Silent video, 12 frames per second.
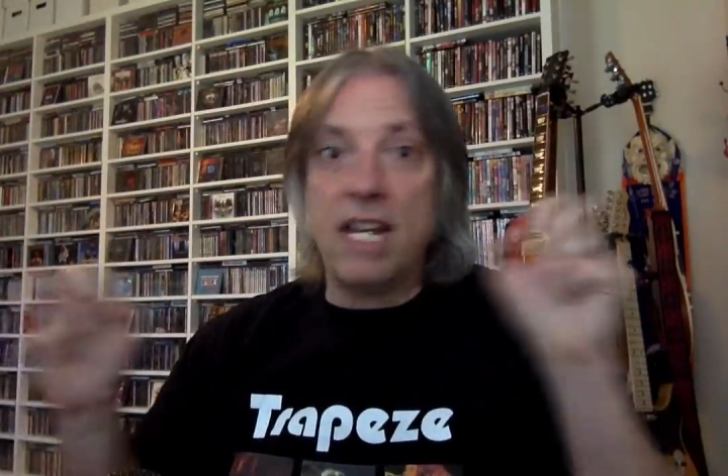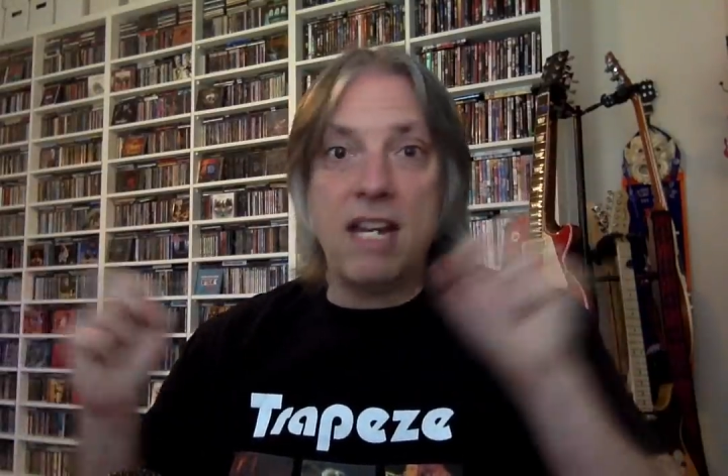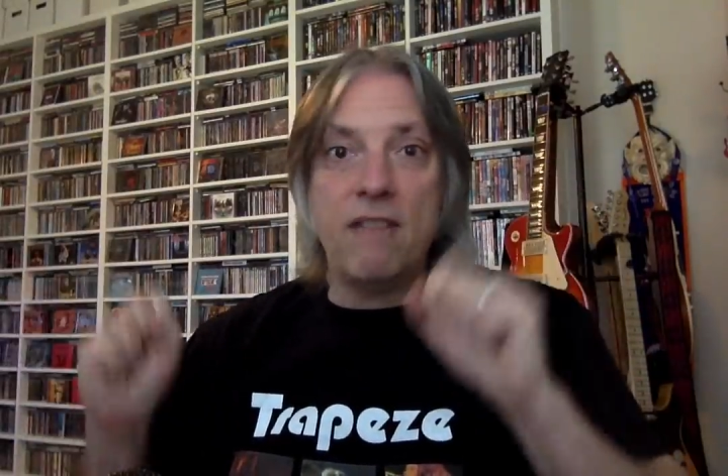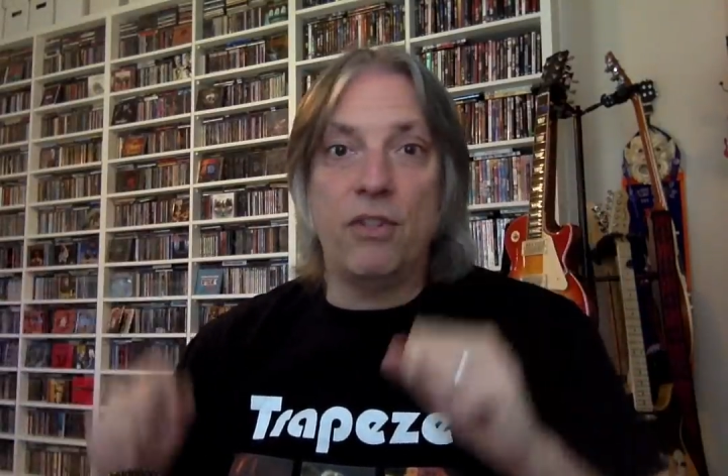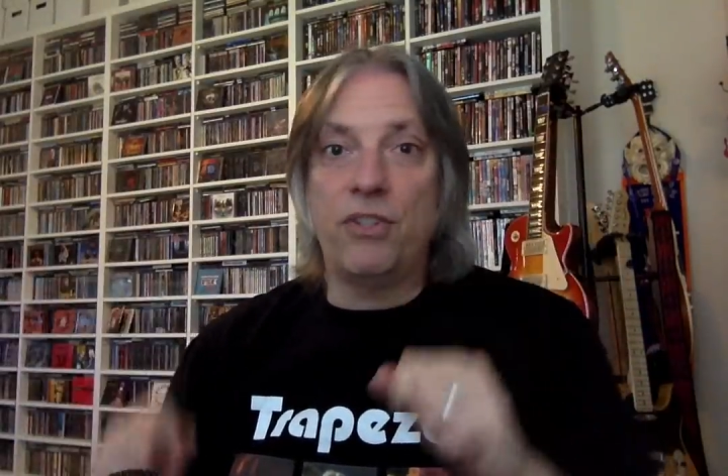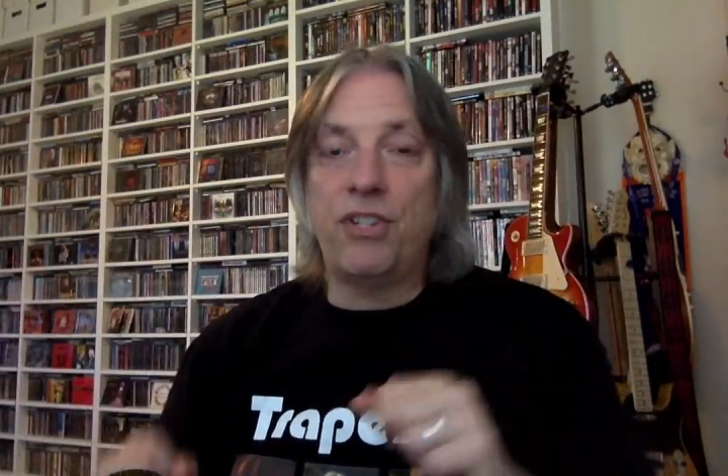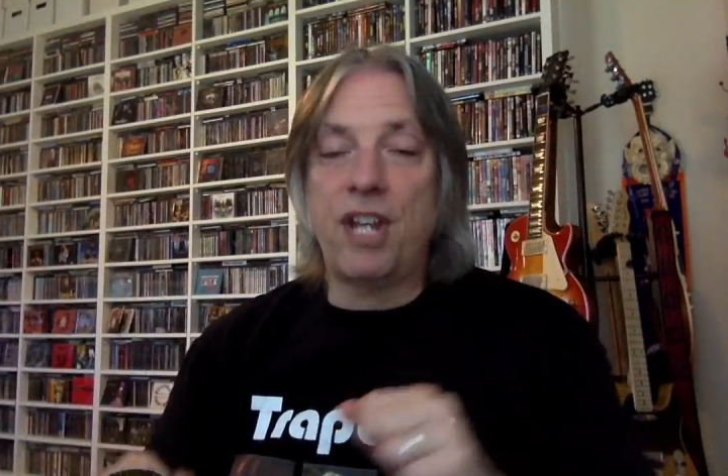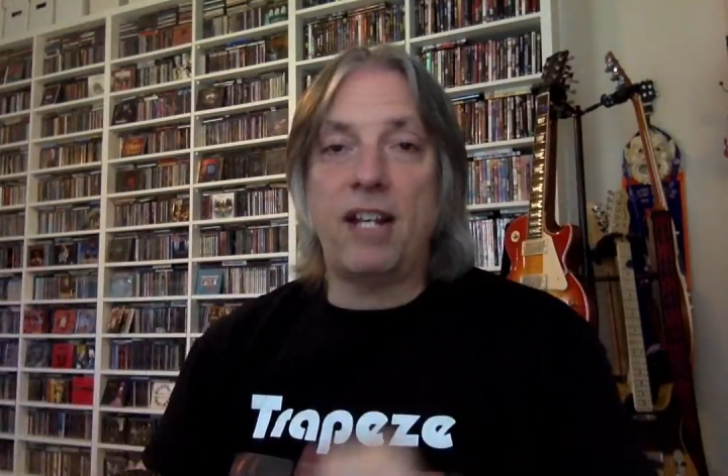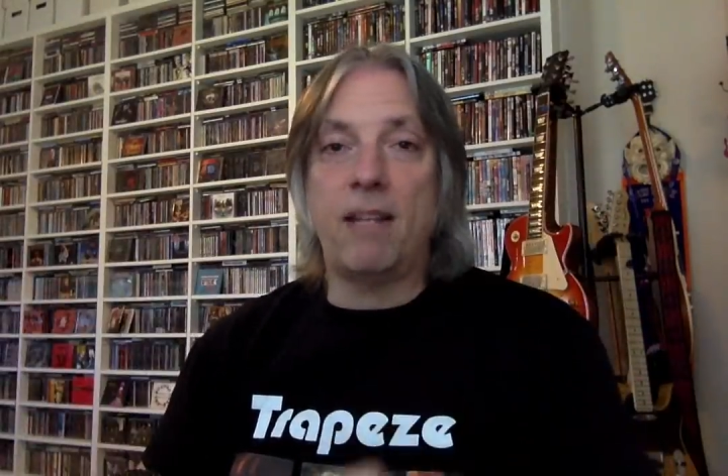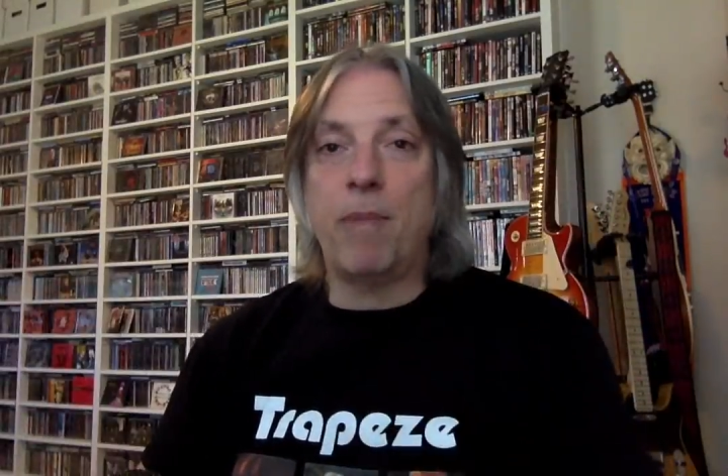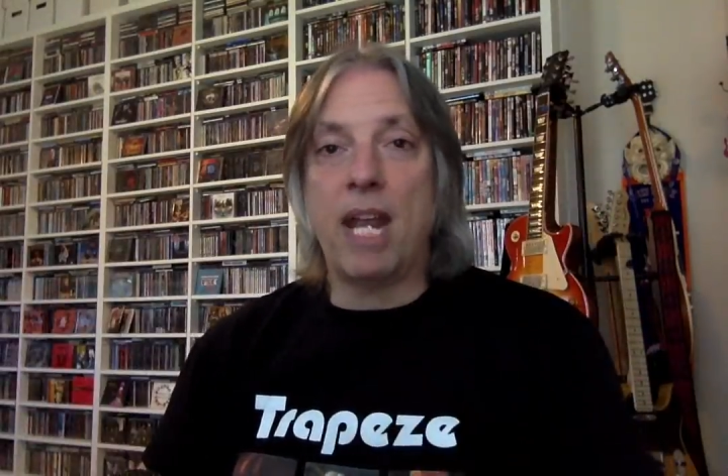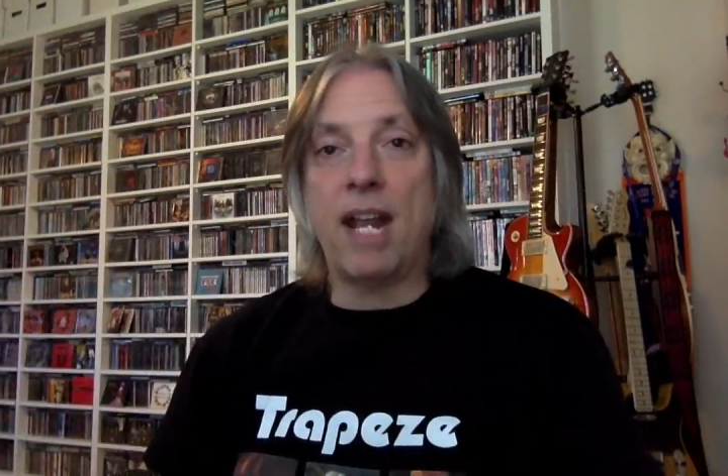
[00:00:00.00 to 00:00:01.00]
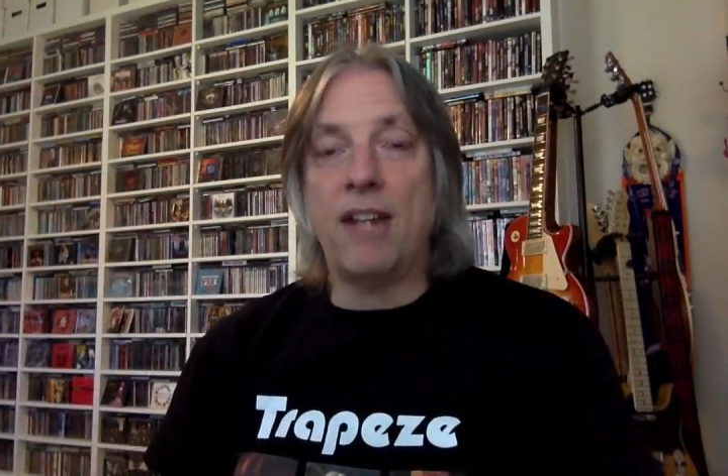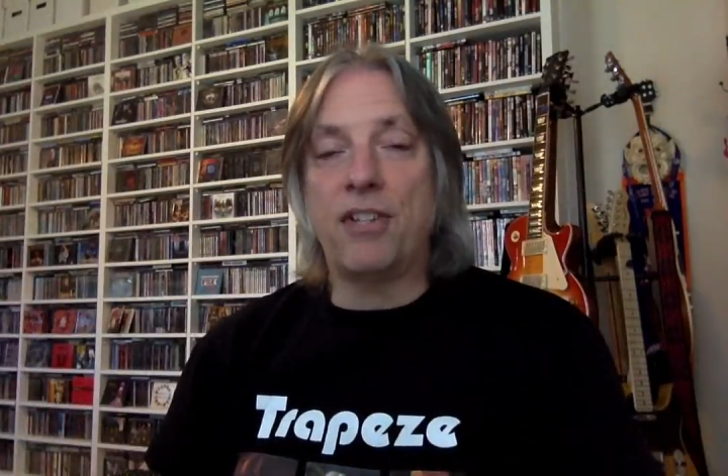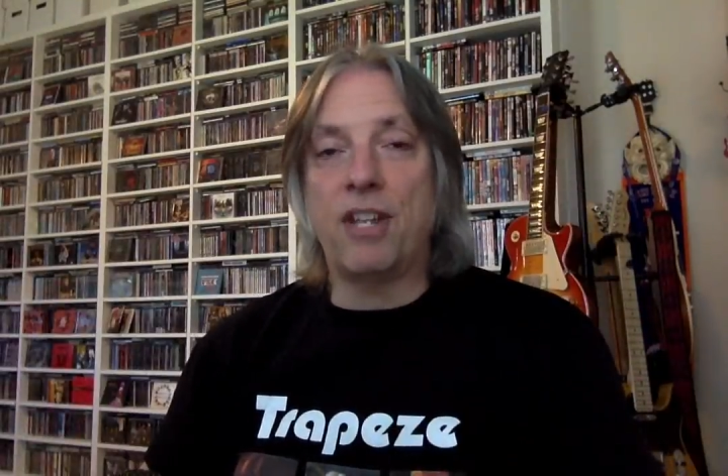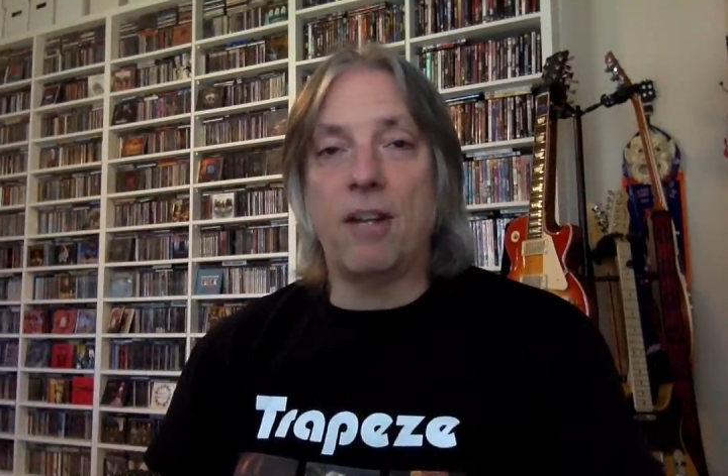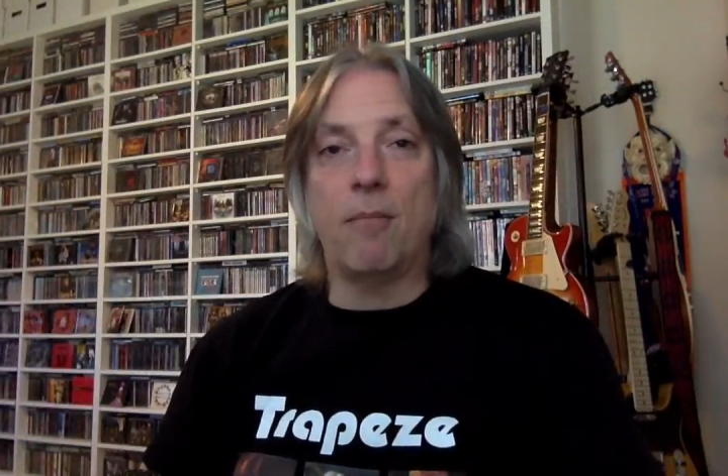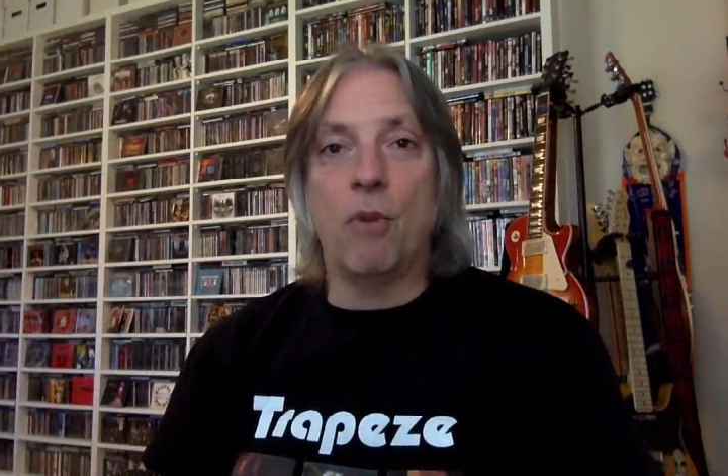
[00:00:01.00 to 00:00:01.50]
evil sounding
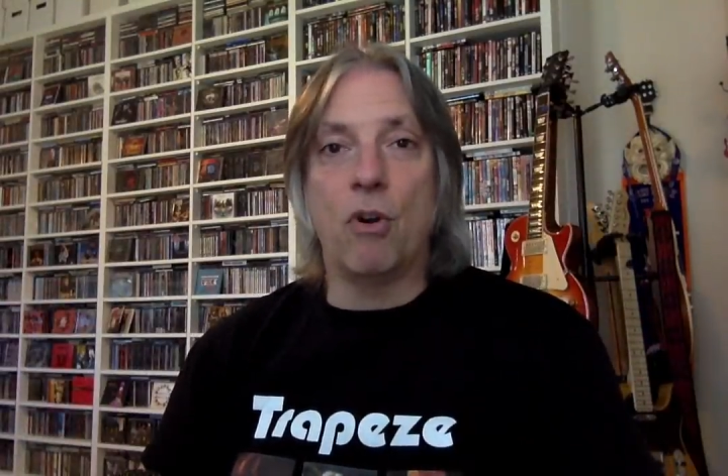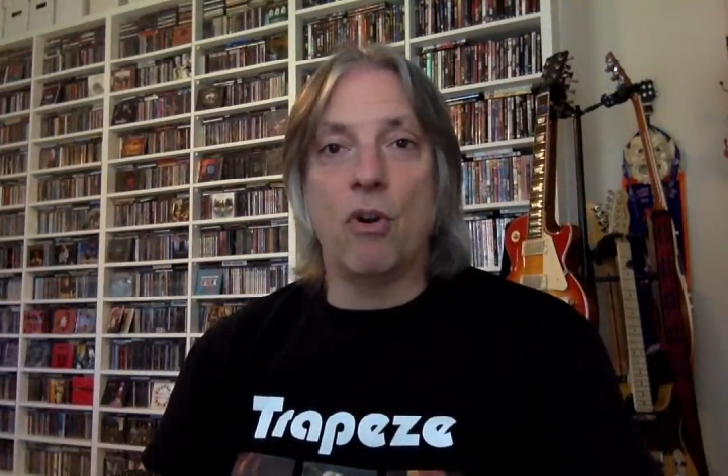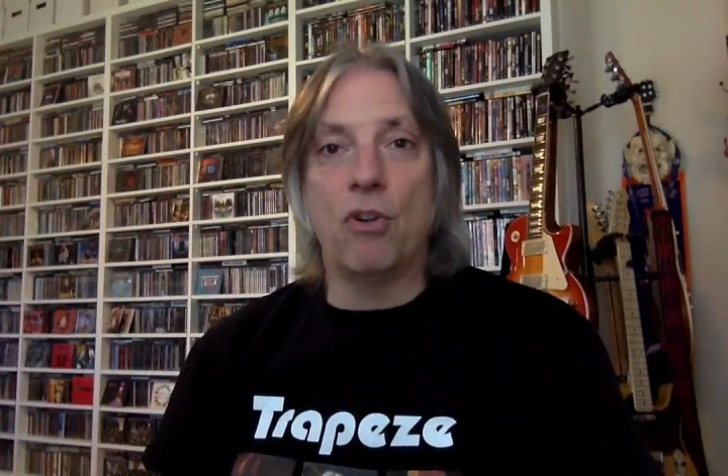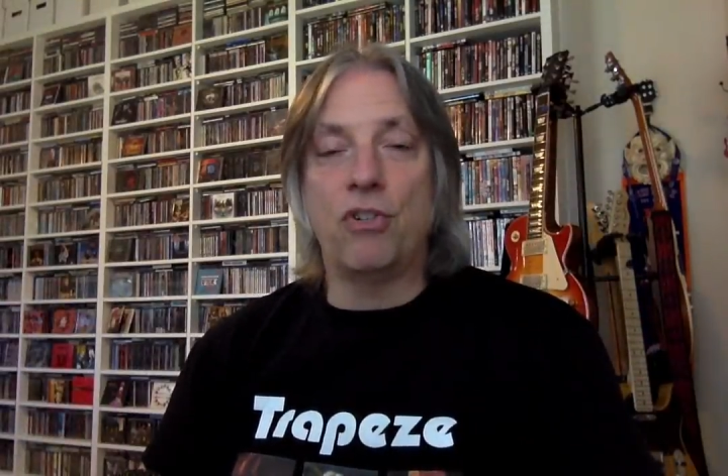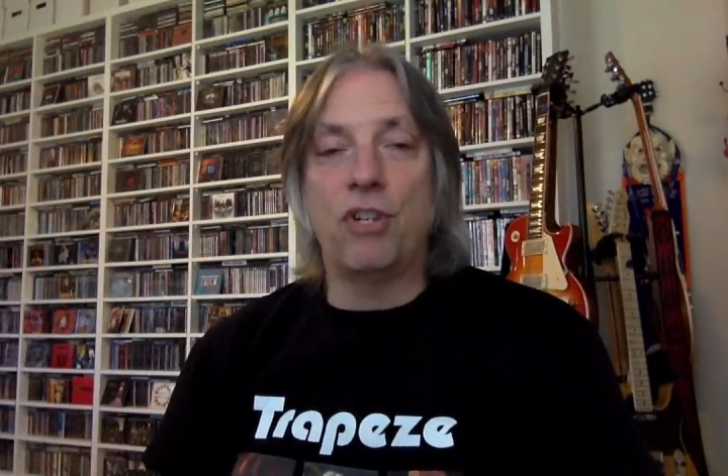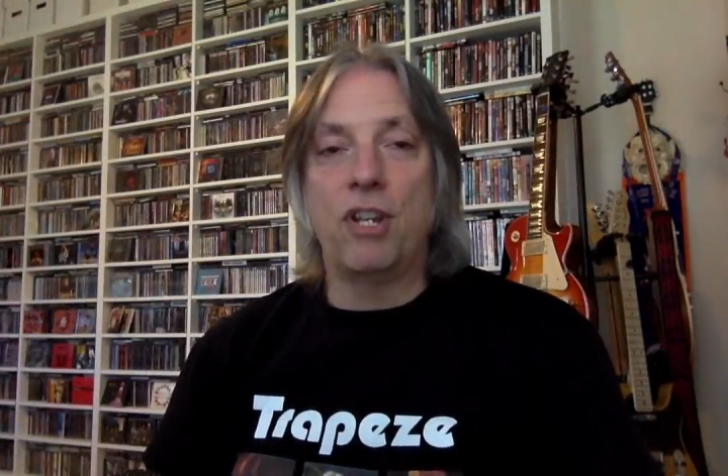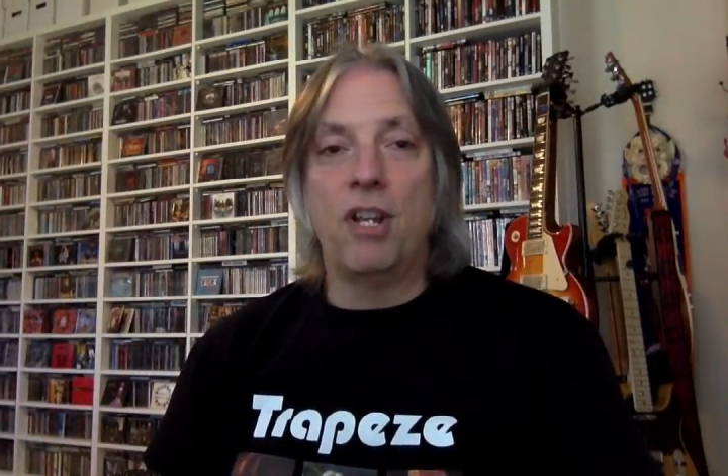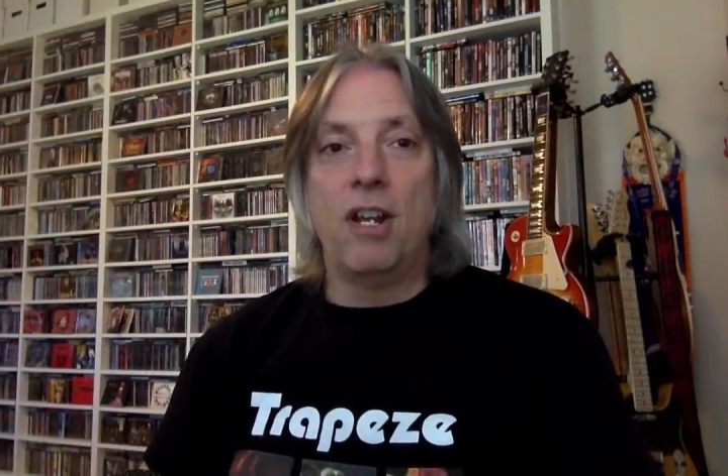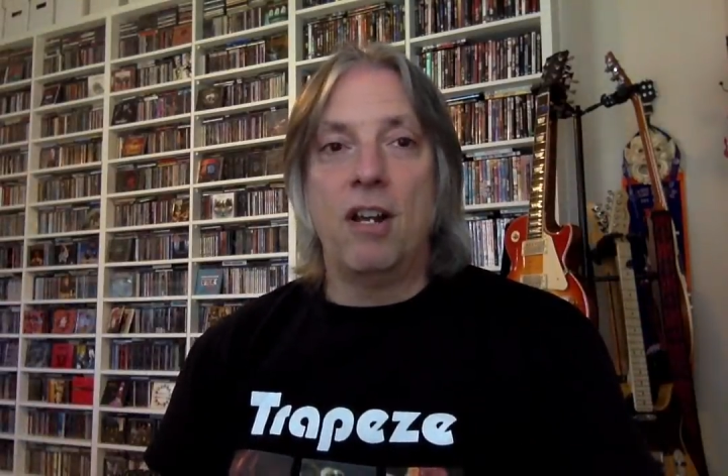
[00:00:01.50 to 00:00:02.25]
bands that emerged